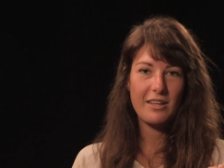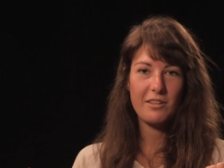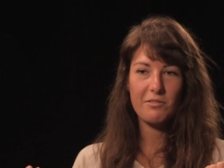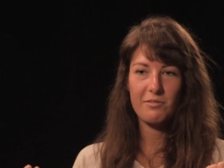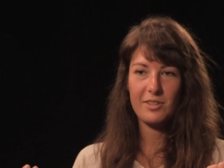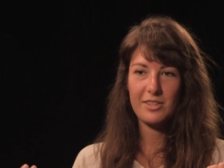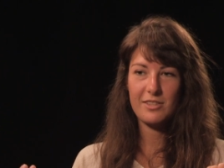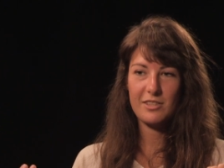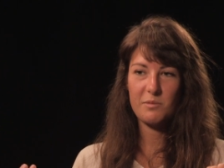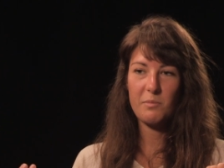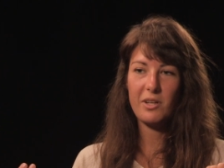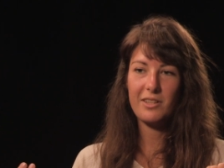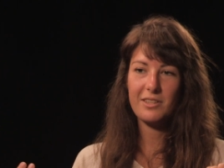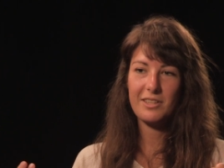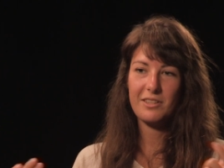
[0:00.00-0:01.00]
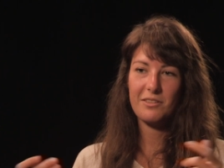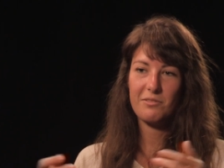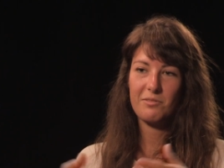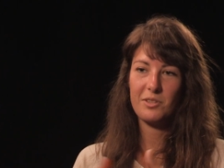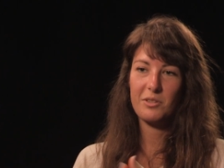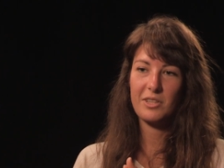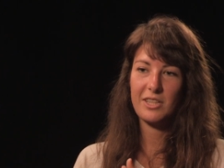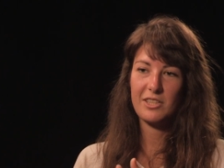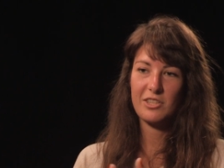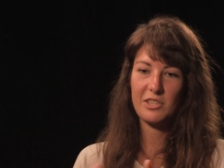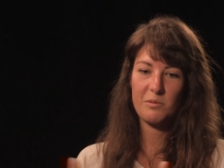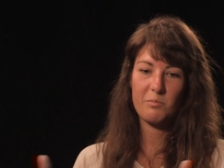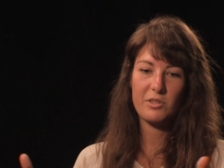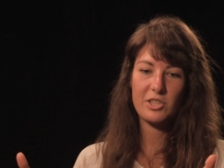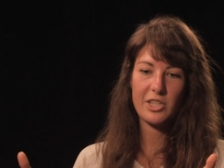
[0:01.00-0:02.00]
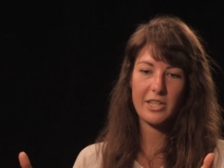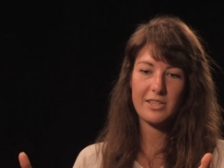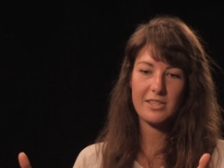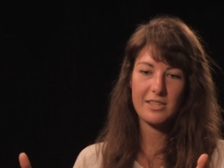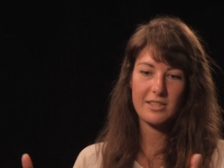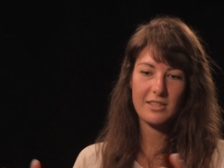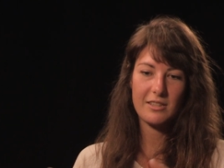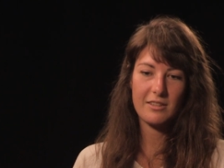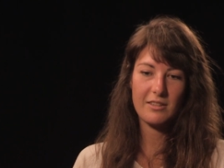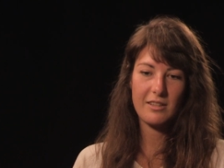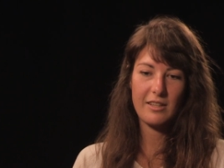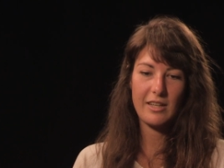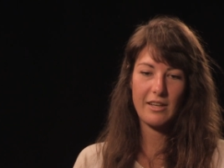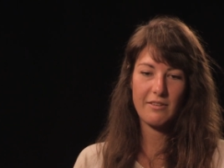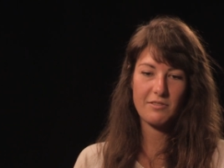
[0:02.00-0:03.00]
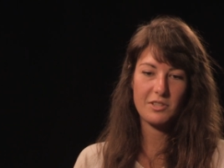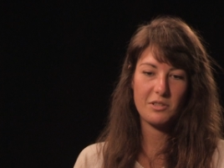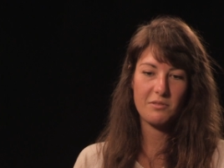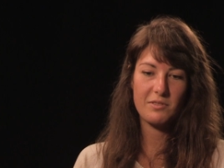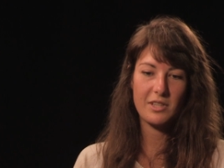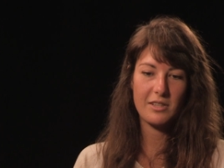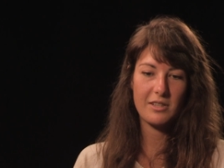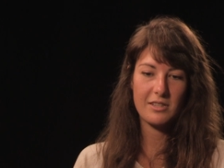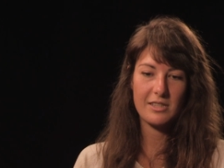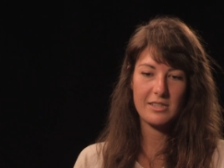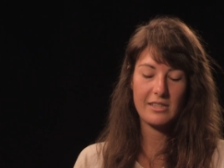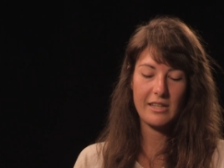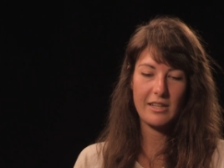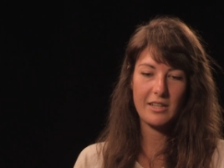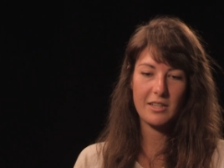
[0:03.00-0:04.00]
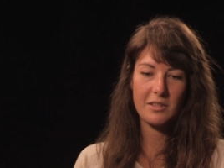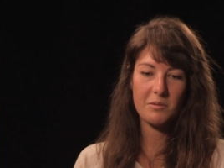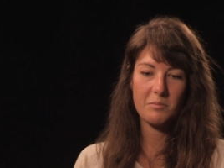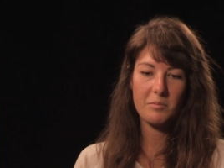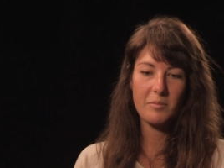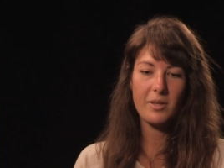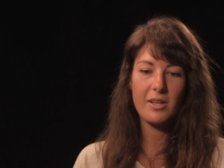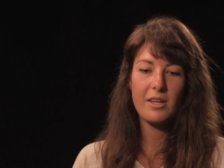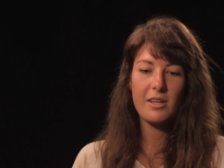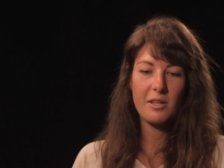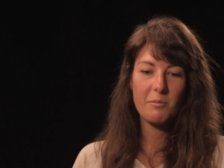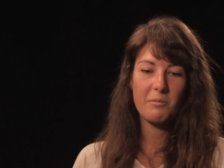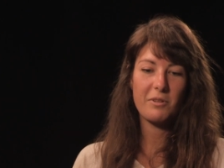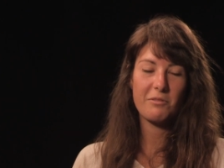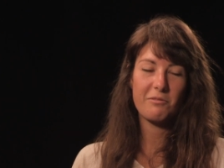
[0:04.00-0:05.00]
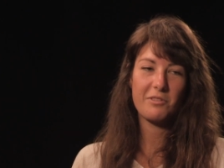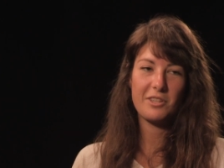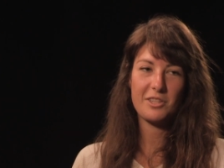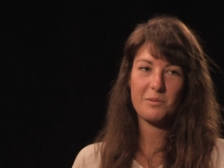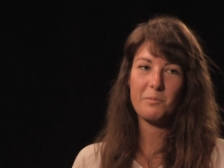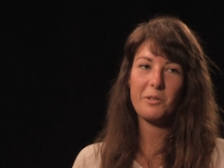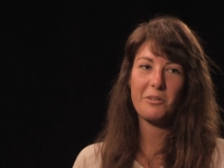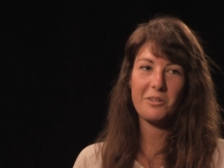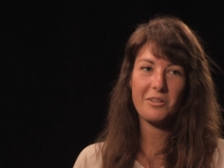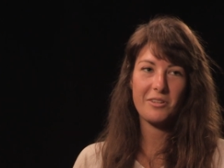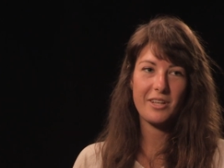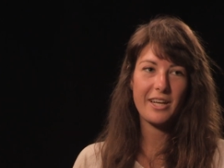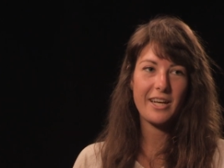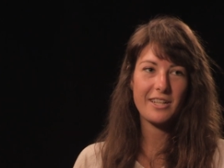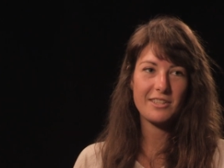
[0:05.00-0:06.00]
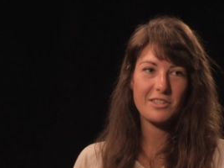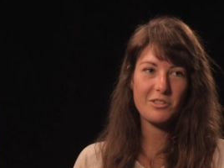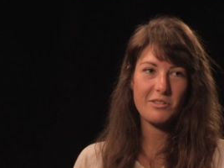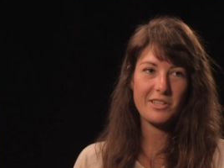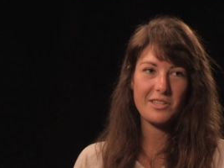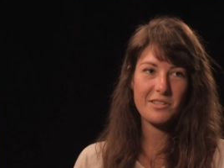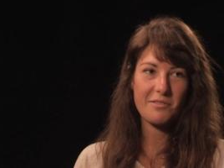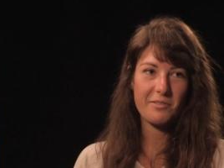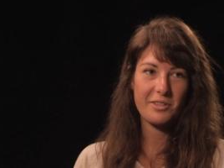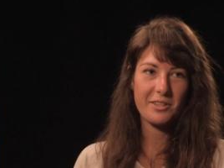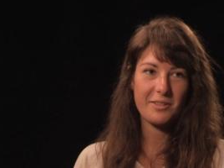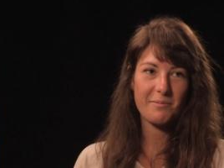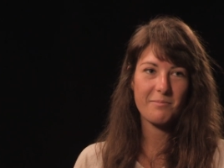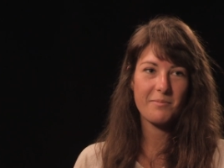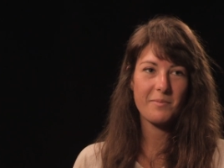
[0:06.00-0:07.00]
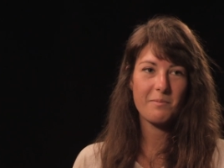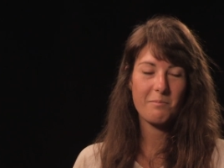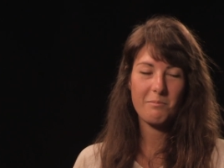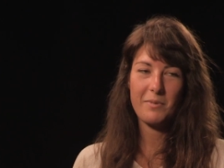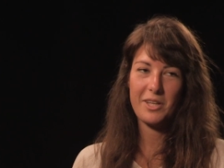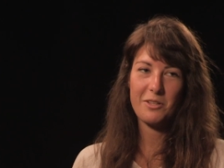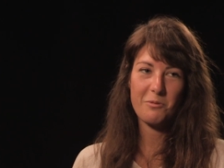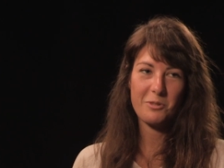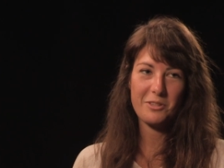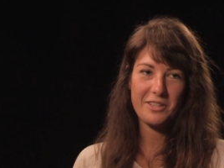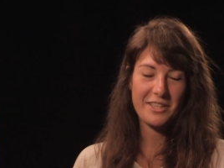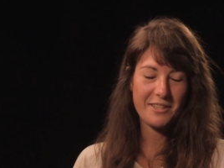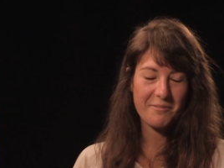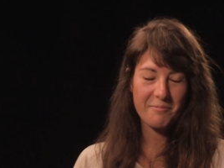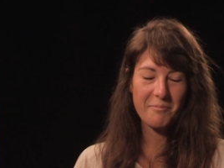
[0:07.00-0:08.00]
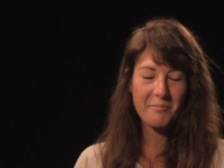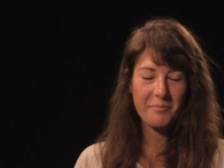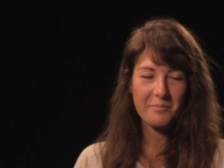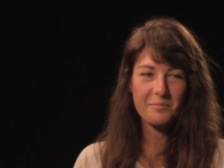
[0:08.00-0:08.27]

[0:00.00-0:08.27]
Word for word: If it's small enough, you can just project it after you've done the design. But for this mural, I had to transfer manually.